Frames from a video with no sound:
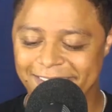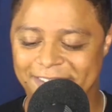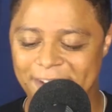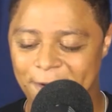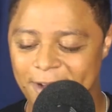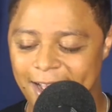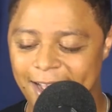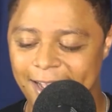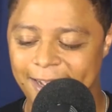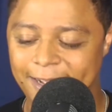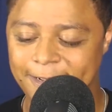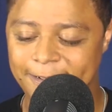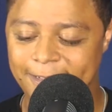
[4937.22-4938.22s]

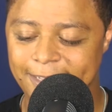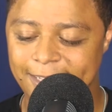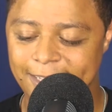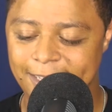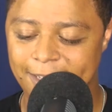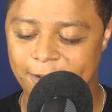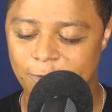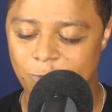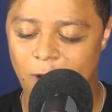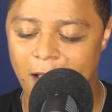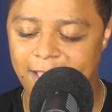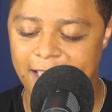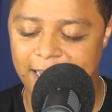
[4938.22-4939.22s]
So
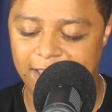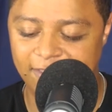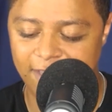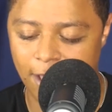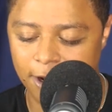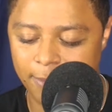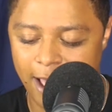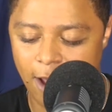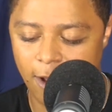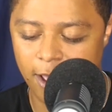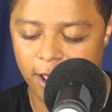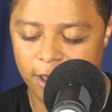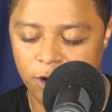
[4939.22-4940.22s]
right then he's telling him
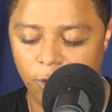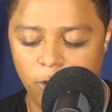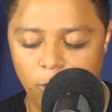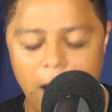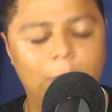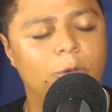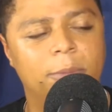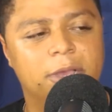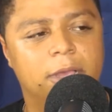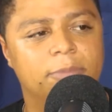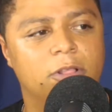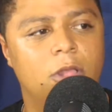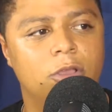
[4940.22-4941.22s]
how, when the right woman
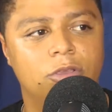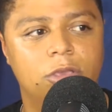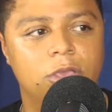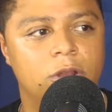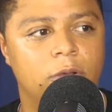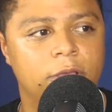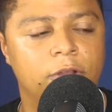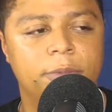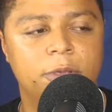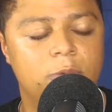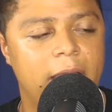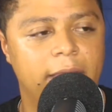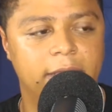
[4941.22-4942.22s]
comes along, it'll be
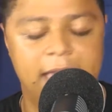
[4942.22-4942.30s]
right.